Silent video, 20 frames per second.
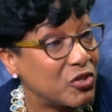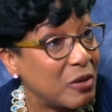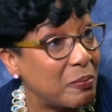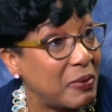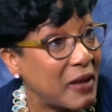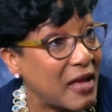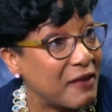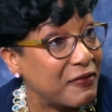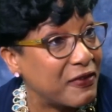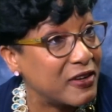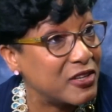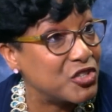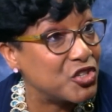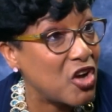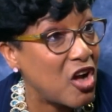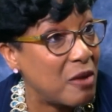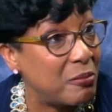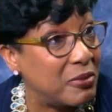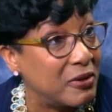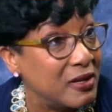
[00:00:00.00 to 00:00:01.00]
apply for a
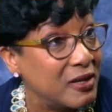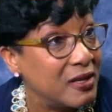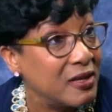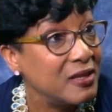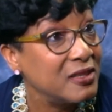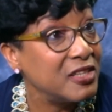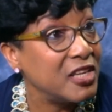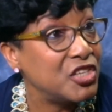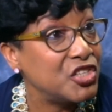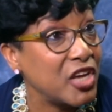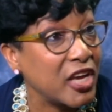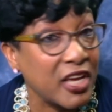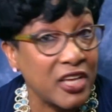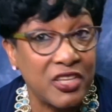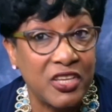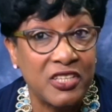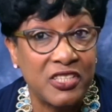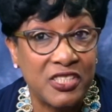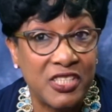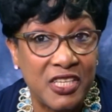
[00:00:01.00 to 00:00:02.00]
job, checking
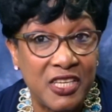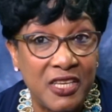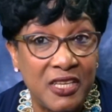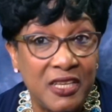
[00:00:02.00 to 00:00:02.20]
to see